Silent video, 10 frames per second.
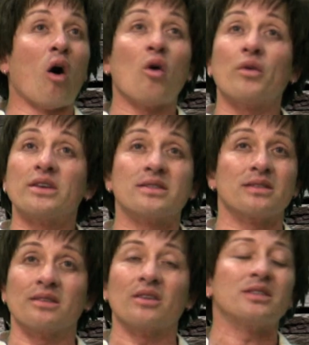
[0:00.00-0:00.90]

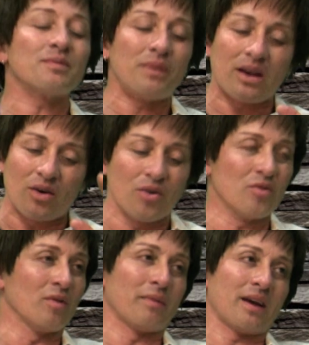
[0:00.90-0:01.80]
always just be
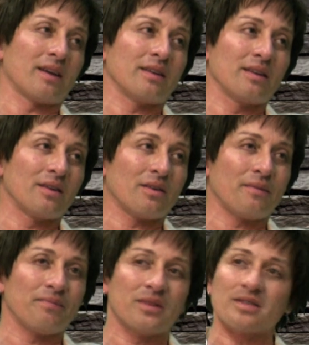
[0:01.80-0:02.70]
cool, man.
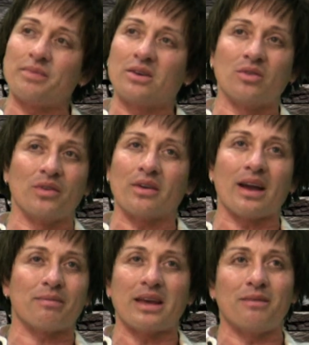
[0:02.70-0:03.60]
Just be cool. Don't
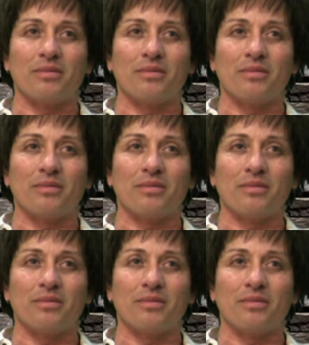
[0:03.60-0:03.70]
act any